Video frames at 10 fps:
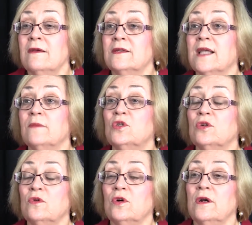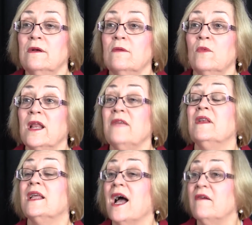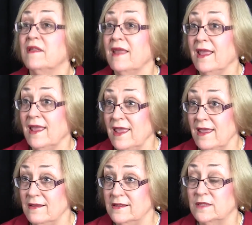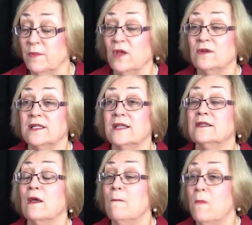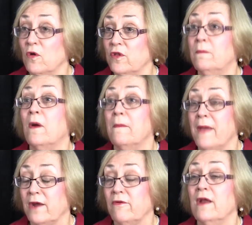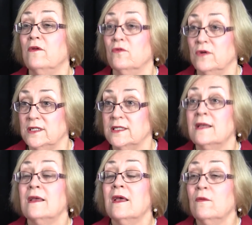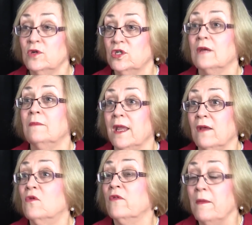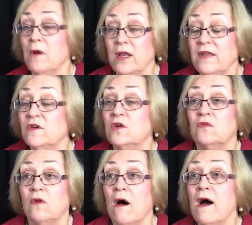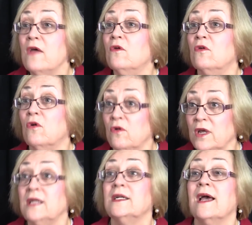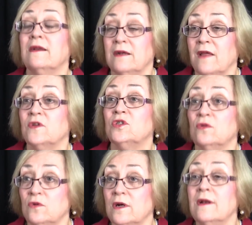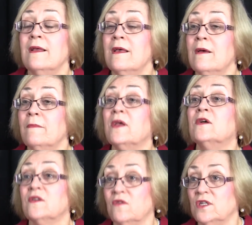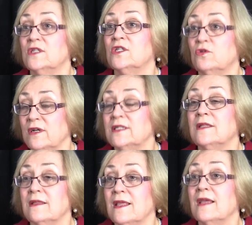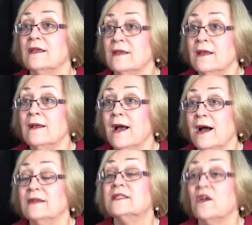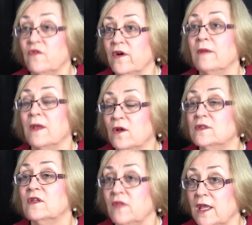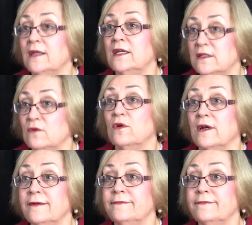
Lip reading: Some children will even cover their ears because they're so bothered by background noise, which can be, or they might even cry or hit out at other children because of the distress that they're suffering because of their disorder.